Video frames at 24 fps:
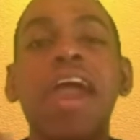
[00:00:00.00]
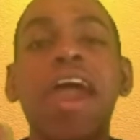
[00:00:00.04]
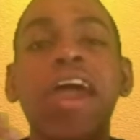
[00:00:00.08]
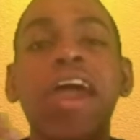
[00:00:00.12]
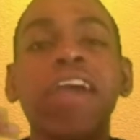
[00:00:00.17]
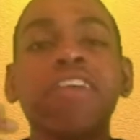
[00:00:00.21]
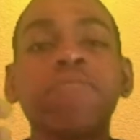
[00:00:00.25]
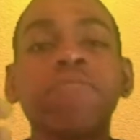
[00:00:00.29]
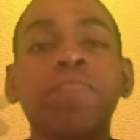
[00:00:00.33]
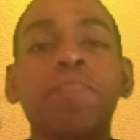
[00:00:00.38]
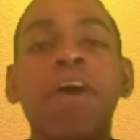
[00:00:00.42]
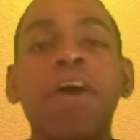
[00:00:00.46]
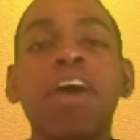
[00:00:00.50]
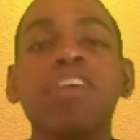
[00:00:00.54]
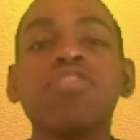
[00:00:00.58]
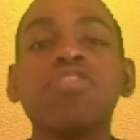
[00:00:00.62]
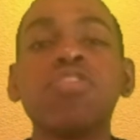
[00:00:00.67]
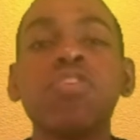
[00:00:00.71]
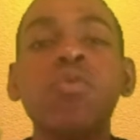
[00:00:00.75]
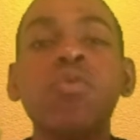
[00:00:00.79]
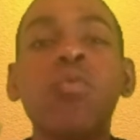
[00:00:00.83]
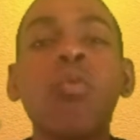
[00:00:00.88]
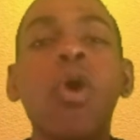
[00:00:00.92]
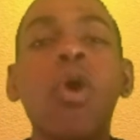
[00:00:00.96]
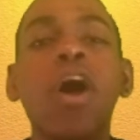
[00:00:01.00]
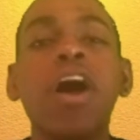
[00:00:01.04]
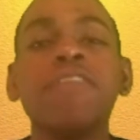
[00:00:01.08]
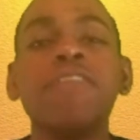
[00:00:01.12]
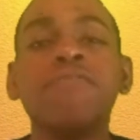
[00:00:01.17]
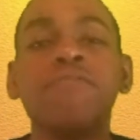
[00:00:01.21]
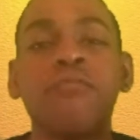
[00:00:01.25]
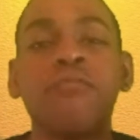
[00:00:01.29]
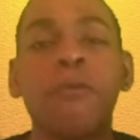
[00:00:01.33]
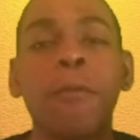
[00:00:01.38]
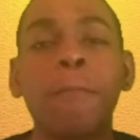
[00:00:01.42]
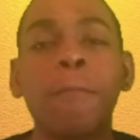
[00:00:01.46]
Especially one
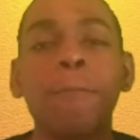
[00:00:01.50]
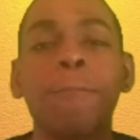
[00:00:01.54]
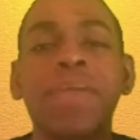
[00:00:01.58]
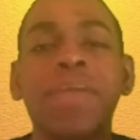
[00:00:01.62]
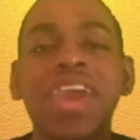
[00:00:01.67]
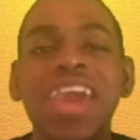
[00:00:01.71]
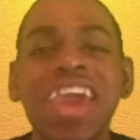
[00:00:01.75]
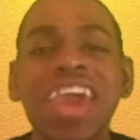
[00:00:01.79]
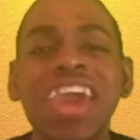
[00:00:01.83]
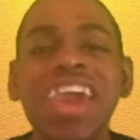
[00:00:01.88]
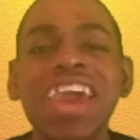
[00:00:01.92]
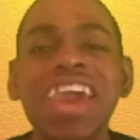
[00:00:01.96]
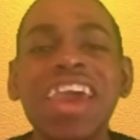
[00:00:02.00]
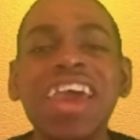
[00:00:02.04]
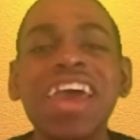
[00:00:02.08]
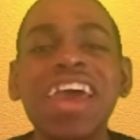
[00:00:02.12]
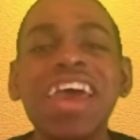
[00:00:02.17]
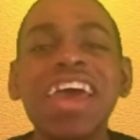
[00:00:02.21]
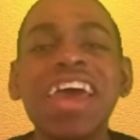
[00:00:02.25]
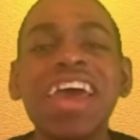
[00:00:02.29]
for me,